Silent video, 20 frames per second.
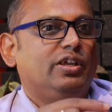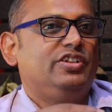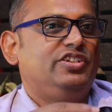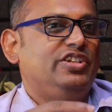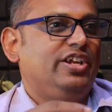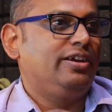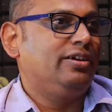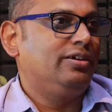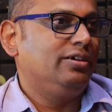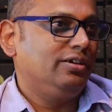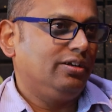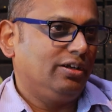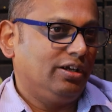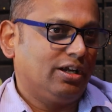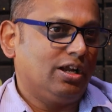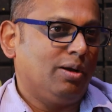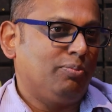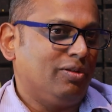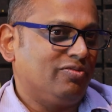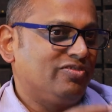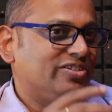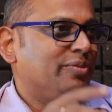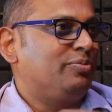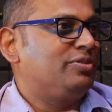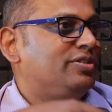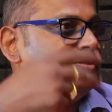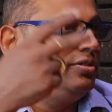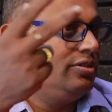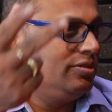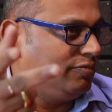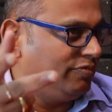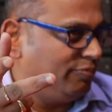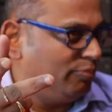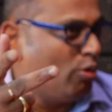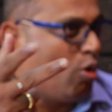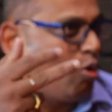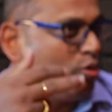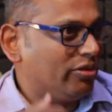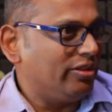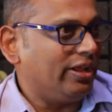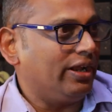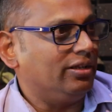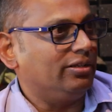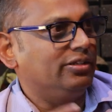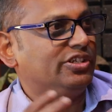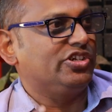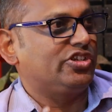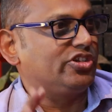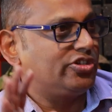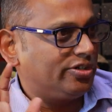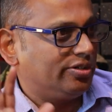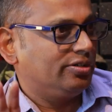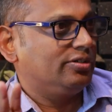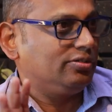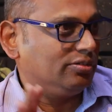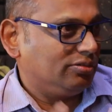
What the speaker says: take a couple of steps more than just